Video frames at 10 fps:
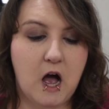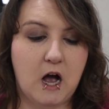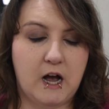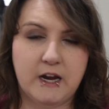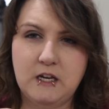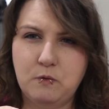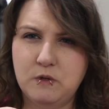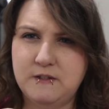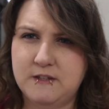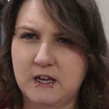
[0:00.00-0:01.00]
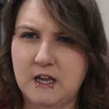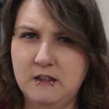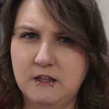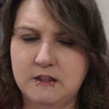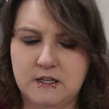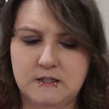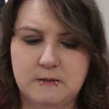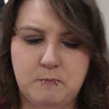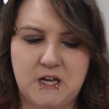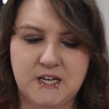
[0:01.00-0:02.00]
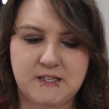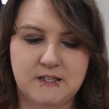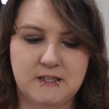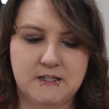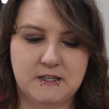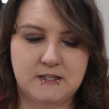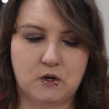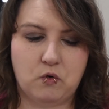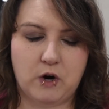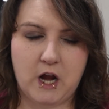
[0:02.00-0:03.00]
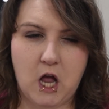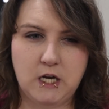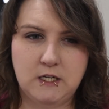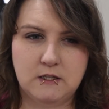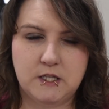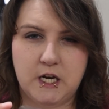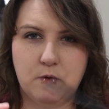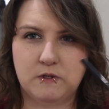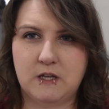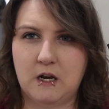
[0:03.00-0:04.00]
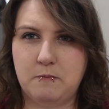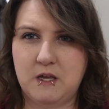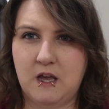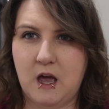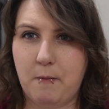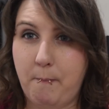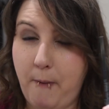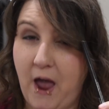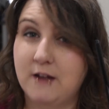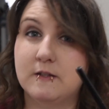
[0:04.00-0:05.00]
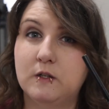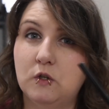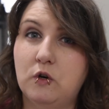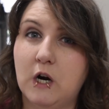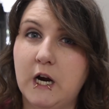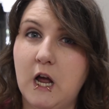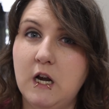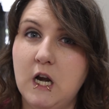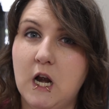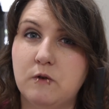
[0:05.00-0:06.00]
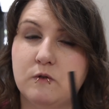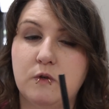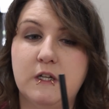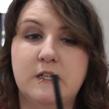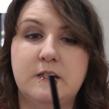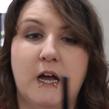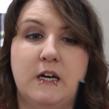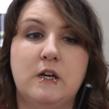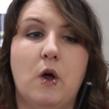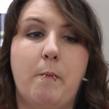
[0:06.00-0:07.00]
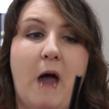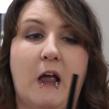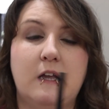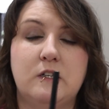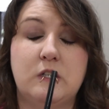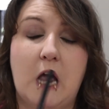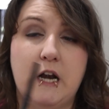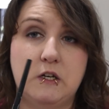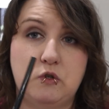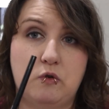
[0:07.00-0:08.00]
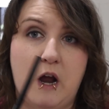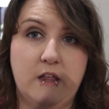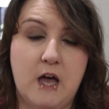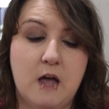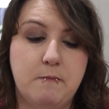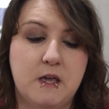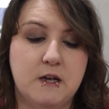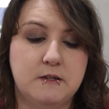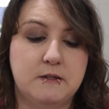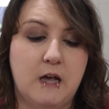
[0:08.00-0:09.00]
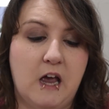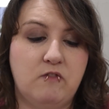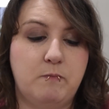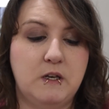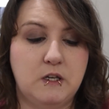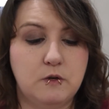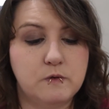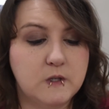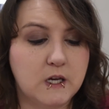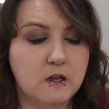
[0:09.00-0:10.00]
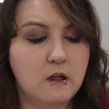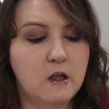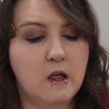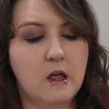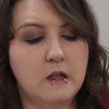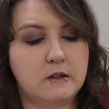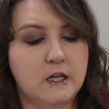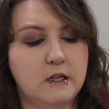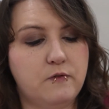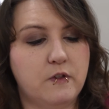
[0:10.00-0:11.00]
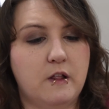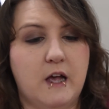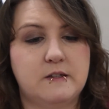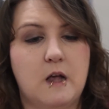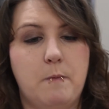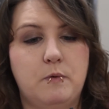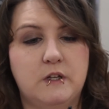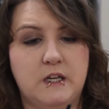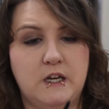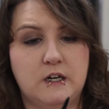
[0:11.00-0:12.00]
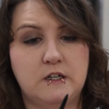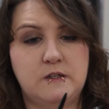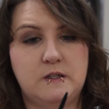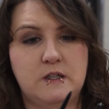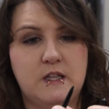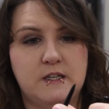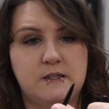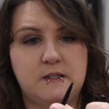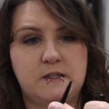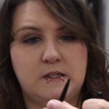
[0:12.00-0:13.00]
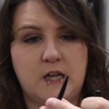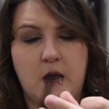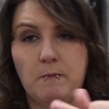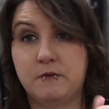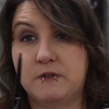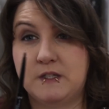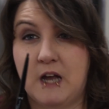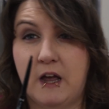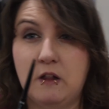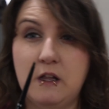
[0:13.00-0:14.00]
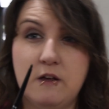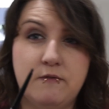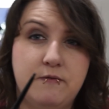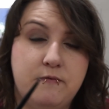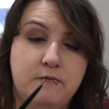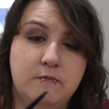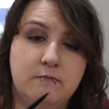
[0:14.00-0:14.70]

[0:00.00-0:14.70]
I was thinking that this, because it says it's a crayon, that it was going to be a pencil crayon, and I was really excited to go back and kind of try that because I've been using lately for the last couple of years this type of style of